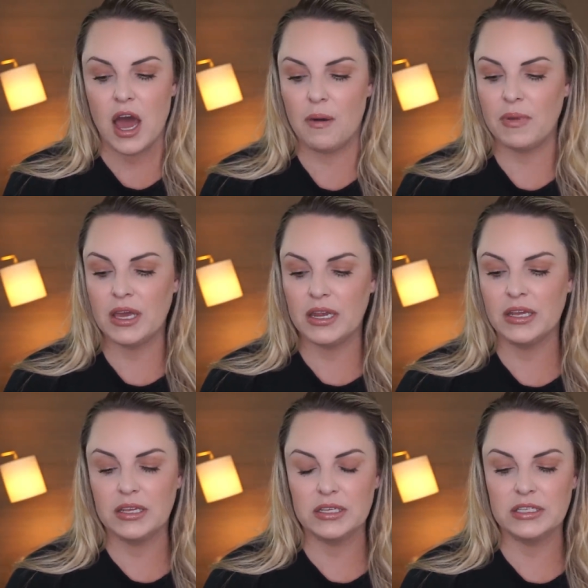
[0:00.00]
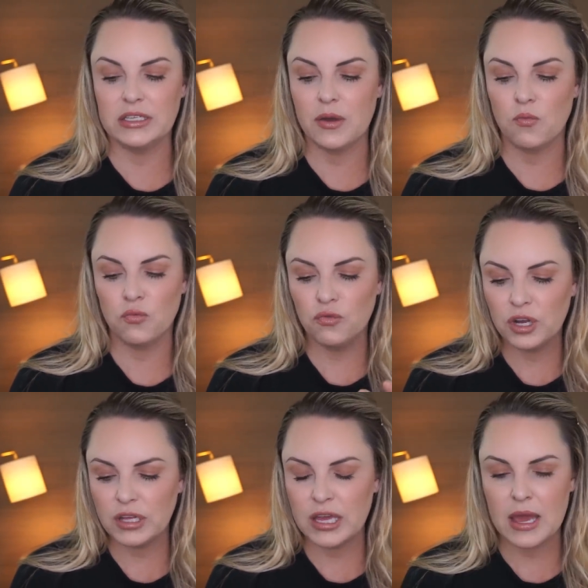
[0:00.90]
um, it is
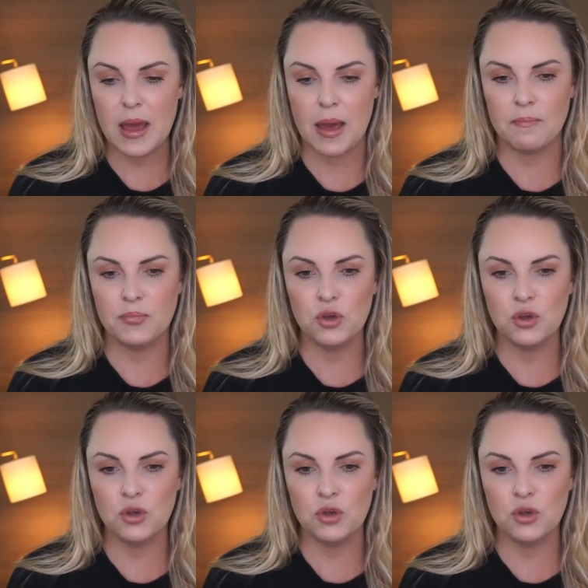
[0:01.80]
really uh,